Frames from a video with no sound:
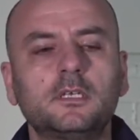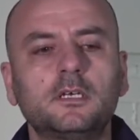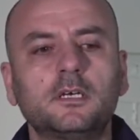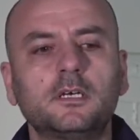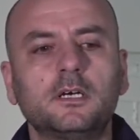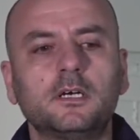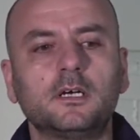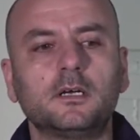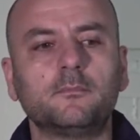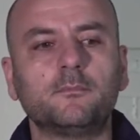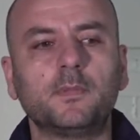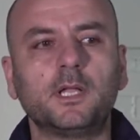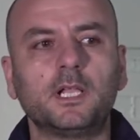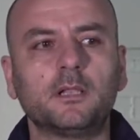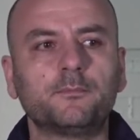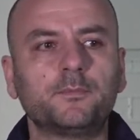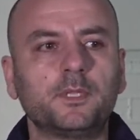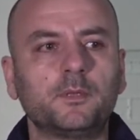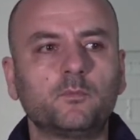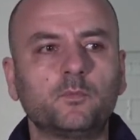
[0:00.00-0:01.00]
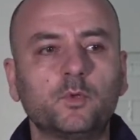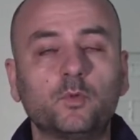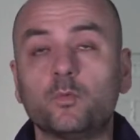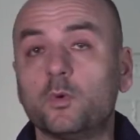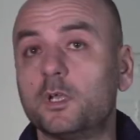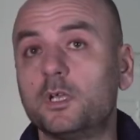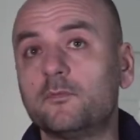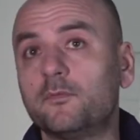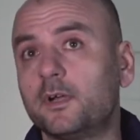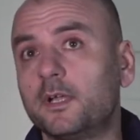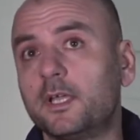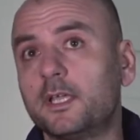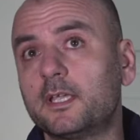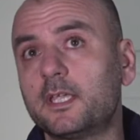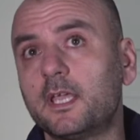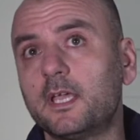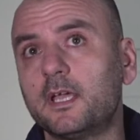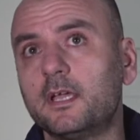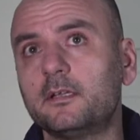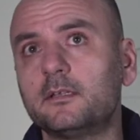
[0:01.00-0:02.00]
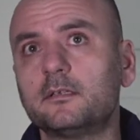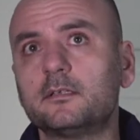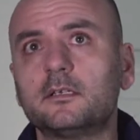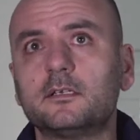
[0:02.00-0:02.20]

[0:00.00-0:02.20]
um, help them with whatever I can.